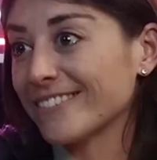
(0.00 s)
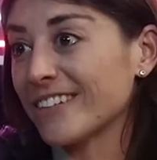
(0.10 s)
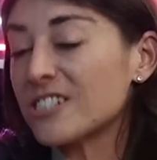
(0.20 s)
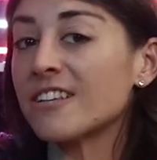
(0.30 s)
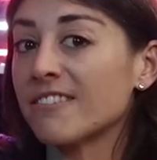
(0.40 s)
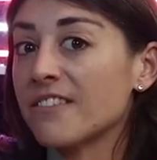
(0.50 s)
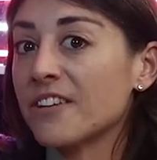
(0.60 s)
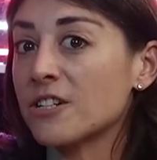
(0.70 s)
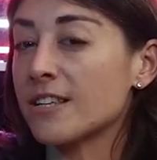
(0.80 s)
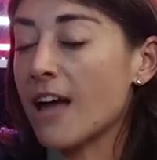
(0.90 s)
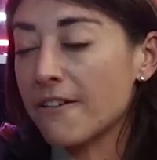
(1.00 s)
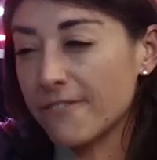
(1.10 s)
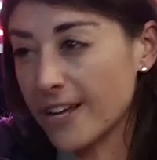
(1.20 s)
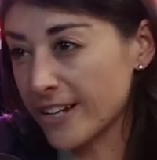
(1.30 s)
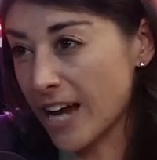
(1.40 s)
There's a there's a lot of
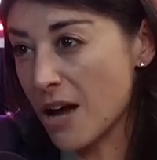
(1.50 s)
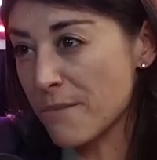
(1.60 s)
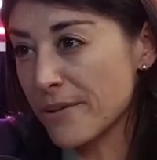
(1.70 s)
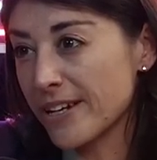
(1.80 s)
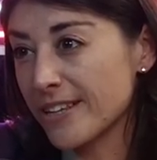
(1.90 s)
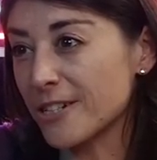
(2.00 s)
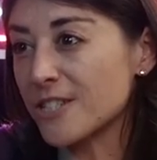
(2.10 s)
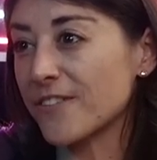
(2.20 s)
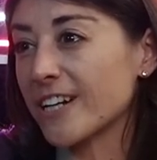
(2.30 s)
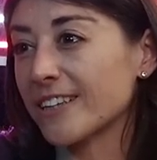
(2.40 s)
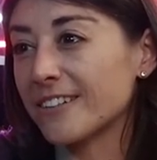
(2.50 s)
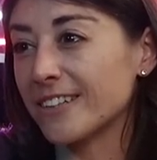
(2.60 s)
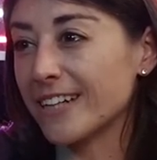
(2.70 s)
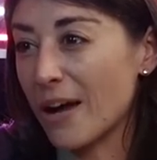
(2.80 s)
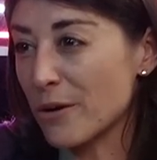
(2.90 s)
failing up. There's very little
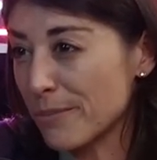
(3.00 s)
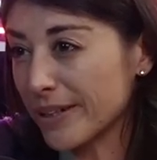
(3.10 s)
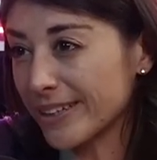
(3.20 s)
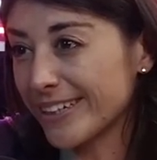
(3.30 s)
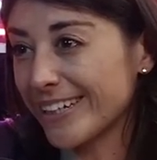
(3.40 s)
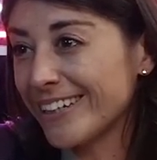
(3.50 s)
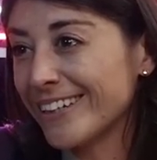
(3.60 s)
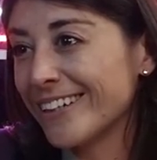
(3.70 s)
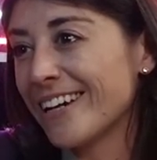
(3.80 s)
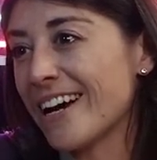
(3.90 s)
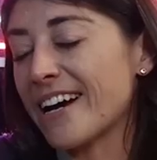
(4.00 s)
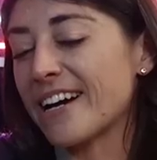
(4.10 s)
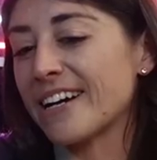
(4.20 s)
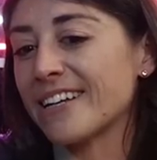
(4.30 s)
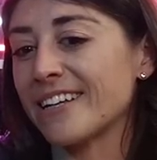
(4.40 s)
accountability
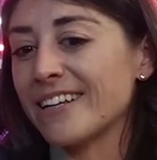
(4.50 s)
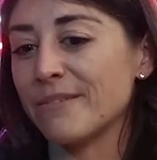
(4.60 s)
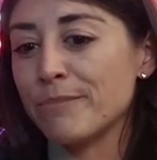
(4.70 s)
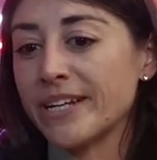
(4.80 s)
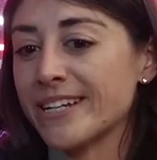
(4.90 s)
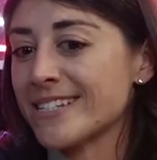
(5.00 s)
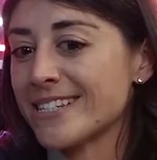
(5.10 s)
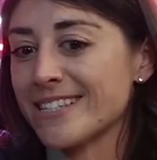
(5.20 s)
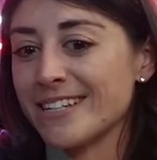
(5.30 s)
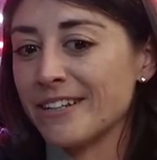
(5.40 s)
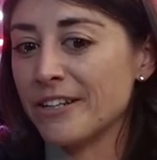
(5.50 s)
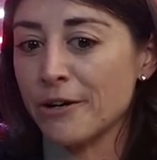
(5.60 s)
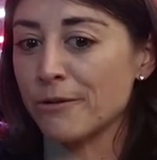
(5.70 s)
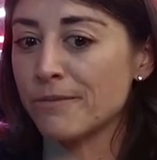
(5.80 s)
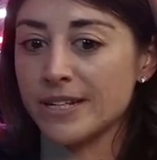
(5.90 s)
uh, because you
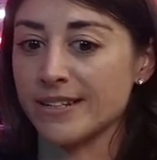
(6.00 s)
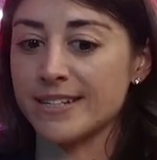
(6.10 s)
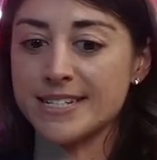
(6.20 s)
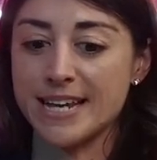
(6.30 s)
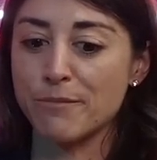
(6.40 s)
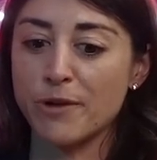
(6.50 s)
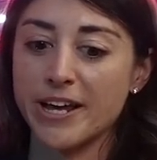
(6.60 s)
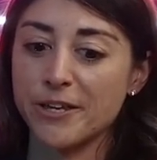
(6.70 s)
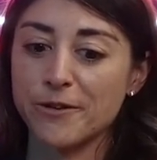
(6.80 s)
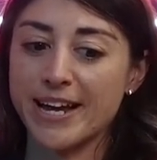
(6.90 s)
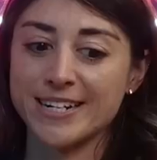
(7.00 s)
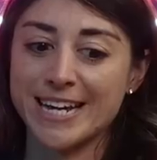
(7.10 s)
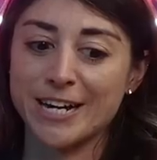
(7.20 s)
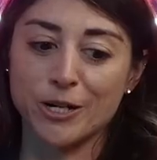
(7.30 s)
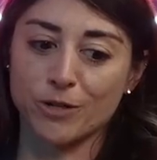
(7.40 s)
know the the same way you can't
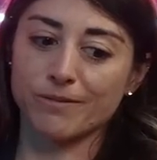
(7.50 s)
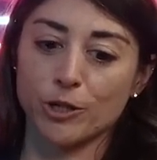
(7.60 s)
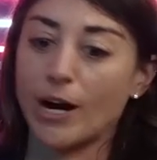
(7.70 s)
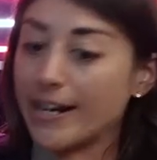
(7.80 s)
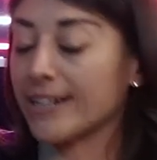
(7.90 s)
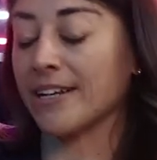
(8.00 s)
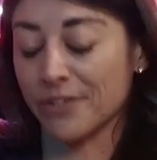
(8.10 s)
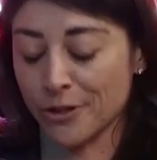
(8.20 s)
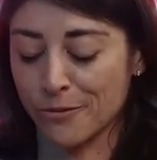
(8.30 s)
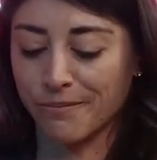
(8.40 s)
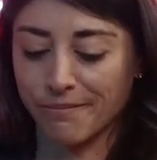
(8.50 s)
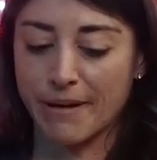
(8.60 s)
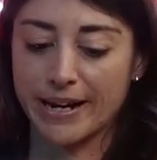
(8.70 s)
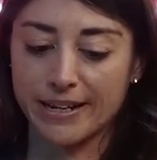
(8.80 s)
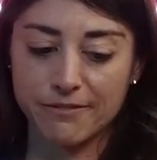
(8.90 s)
take credit, even though
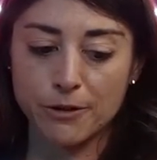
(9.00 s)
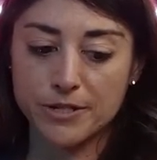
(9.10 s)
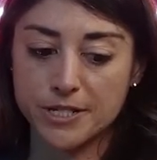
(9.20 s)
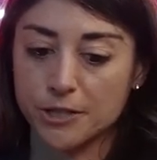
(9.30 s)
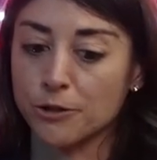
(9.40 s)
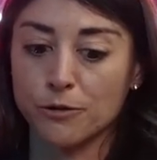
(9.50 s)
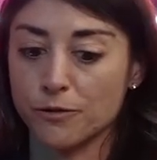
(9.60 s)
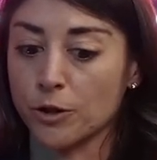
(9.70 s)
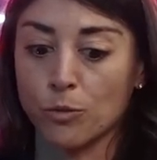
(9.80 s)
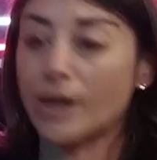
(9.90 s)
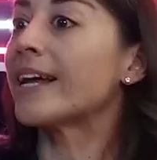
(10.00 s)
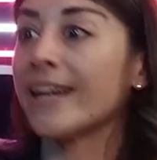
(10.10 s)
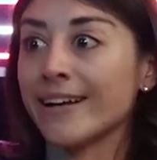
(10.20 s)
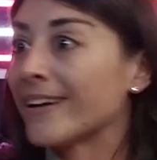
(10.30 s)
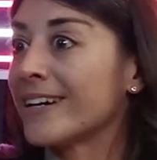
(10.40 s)
many folks do, for
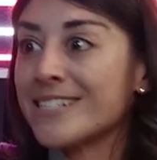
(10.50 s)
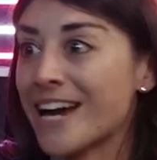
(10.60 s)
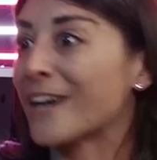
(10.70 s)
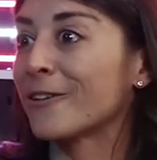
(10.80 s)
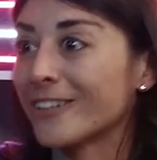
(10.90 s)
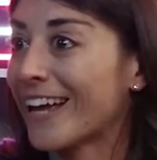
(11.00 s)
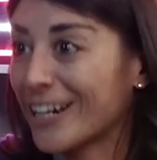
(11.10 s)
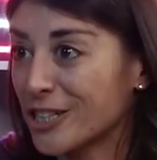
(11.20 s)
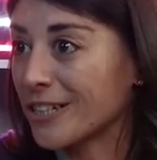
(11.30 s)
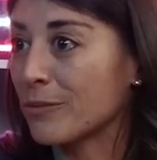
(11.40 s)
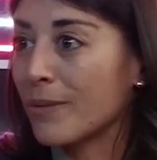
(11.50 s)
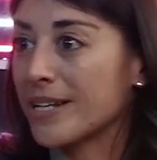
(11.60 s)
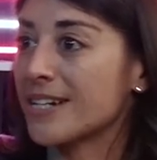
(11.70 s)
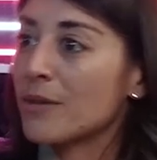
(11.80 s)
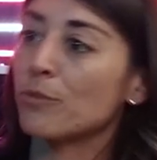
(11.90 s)
winning an entire election
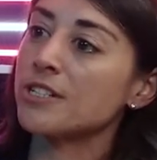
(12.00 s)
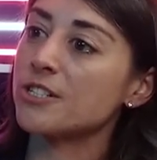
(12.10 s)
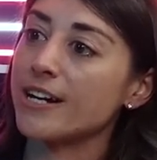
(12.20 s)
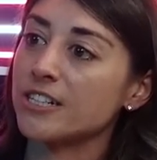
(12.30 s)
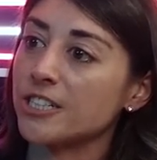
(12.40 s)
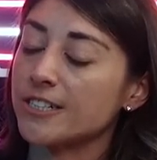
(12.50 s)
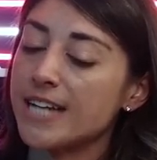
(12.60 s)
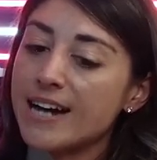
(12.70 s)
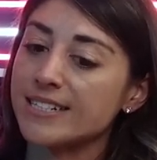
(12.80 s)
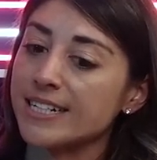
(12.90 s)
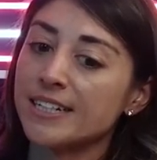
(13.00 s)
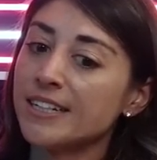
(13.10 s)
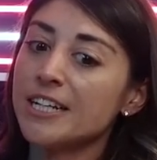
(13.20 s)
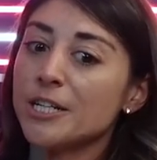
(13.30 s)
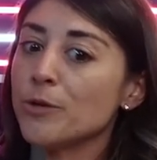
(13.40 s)
based on one strategy or tactic.
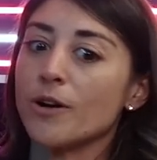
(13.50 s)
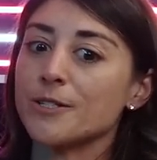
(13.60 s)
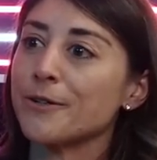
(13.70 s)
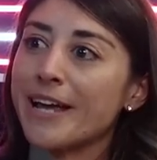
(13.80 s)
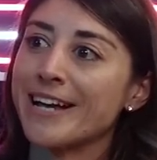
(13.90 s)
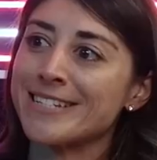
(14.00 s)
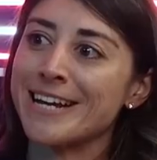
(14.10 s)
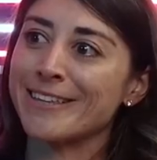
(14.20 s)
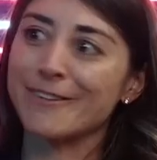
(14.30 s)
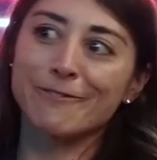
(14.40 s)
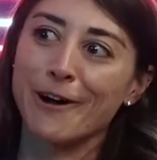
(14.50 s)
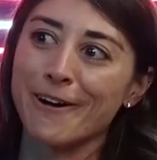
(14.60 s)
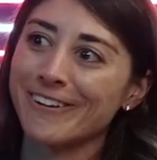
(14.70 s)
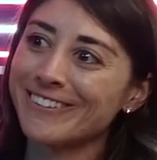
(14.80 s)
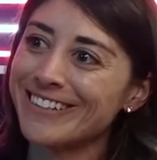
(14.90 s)
You also can't take the
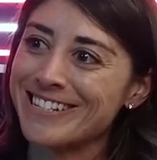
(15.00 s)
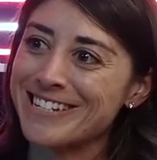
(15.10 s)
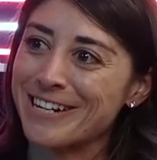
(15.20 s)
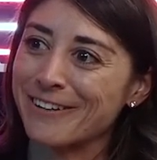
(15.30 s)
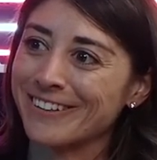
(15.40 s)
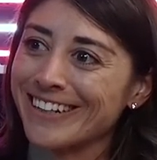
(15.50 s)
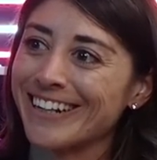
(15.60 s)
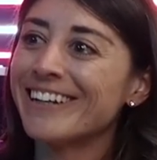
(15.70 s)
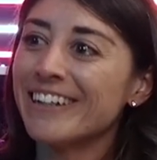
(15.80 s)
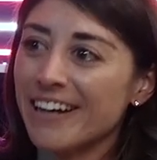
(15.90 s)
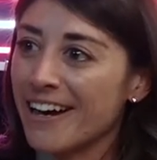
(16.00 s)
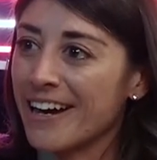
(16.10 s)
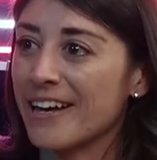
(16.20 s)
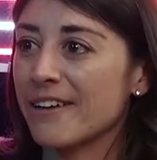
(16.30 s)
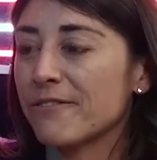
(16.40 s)
fall necessarily
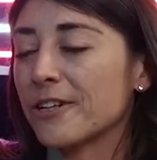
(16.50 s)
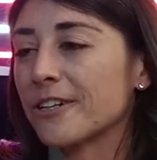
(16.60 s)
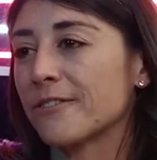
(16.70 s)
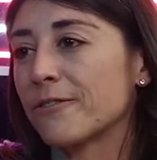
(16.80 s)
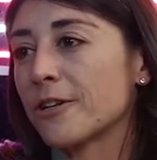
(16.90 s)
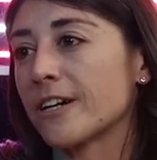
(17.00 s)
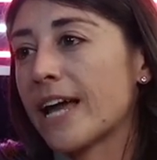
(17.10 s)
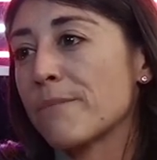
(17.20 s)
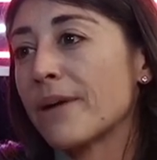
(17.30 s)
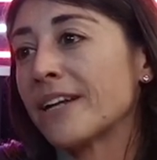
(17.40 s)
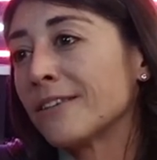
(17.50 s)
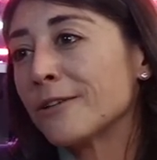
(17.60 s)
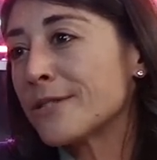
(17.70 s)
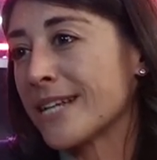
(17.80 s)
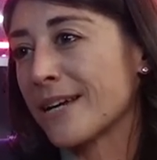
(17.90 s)
uh, for for a campaign
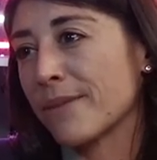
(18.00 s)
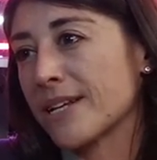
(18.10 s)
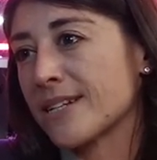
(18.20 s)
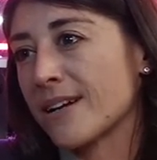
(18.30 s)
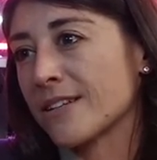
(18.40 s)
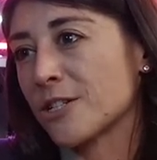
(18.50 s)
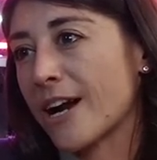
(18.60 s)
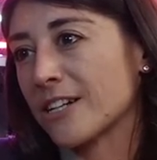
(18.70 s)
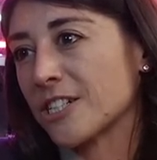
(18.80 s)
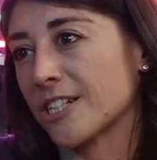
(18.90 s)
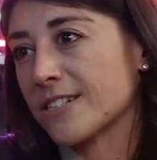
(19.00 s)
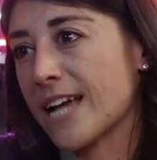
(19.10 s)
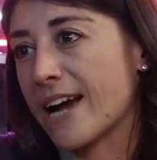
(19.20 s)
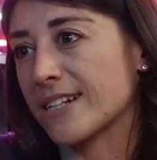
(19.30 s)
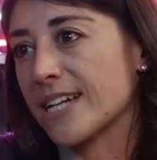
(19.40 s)
losing based on a strategy or
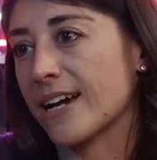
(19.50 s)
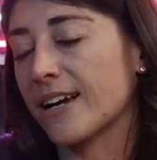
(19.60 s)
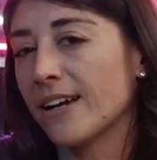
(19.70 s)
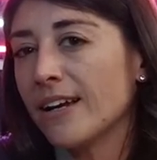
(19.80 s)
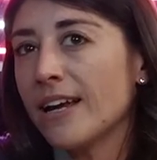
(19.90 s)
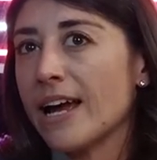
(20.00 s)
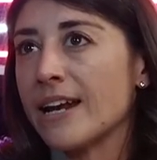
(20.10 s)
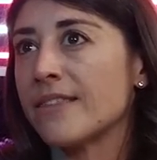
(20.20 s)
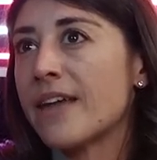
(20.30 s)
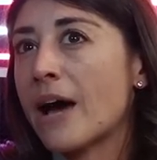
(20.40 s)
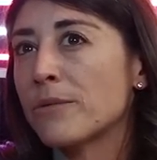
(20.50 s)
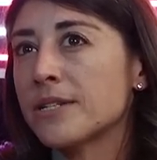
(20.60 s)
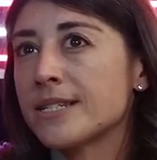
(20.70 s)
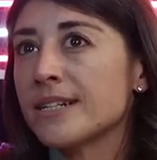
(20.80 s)
tactic. And that was